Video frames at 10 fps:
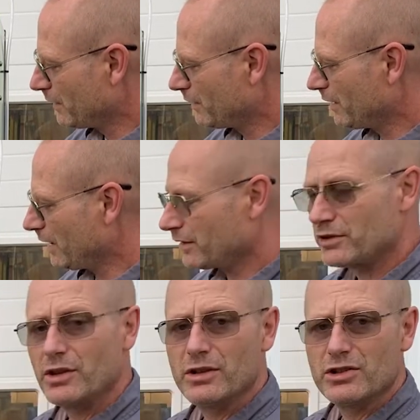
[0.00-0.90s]
that
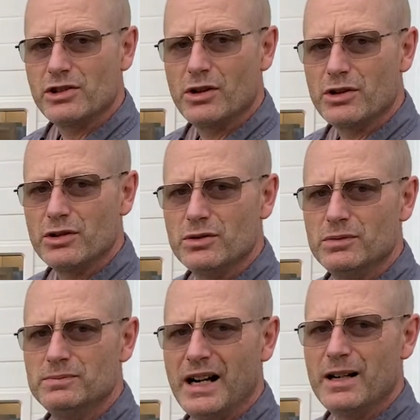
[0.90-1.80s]
is going to show you
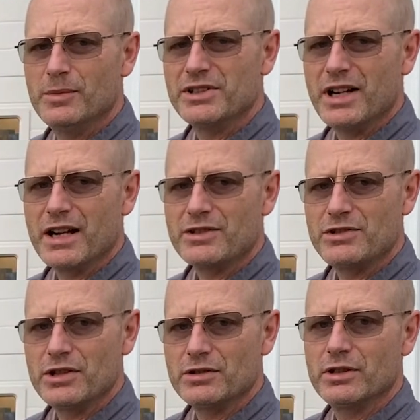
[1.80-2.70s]
how much
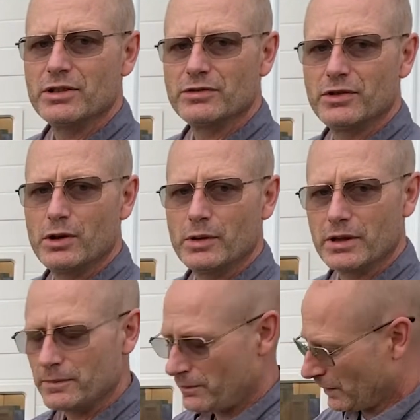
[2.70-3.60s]
oxygen is flowing